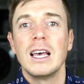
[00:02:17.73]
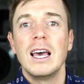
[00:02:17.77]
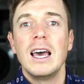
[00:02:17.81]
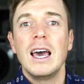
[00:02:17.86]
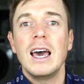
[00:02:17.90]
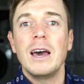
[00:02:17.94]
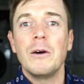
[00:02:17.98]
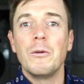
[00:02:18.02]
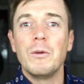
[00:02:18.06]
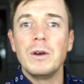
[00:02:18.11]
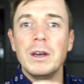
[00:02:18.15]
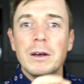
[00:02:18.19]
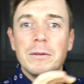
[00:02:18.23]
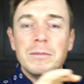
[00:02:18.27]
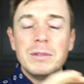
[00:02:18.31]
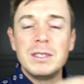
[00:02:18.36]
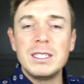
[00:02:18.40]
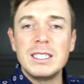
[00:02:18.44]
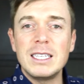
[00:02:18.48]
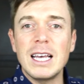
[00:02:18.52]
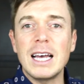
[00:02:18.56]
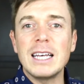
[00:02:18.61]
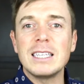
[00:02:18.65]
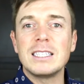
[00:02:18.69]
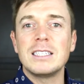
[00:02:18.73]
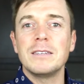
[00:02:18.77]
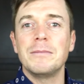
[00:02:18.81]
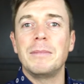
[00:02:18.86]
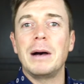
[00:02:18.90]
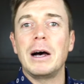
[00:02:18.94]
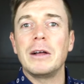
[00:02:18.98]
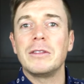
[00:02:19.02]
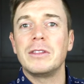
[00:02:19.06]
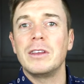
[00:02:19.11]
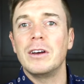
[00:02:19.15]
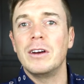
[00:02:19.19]
and we obsess
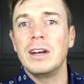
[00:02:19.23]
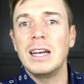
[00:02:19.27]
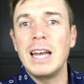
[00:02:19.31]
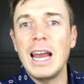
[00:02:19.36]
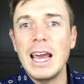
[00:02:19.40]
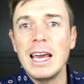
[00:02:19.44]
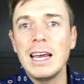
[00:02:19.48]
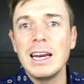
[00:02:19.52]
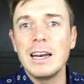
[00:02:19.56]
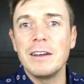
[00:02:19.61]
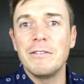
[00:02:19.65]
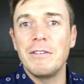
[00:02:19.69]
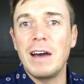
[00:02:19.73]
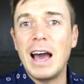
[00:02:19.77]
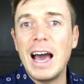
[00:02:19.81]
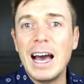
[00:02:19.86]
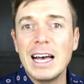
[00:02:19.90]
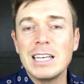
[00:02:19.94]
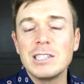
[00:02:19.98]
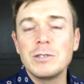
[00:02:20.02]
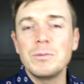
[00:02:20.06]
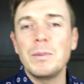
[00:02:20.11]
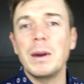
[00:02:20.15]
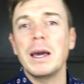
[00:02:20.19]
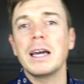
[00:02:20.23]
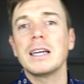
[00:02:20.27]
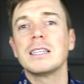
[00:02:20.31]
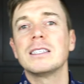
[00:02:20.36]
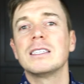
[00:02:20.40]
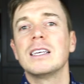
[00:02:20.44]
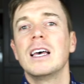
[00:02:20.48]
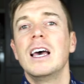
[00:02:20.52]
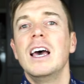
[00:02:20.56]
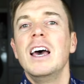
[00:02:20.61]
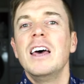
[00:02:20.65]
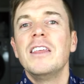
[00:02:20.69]
about their negative
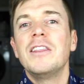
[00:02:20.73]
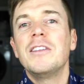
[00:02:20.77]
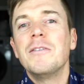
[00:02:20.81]
aspects,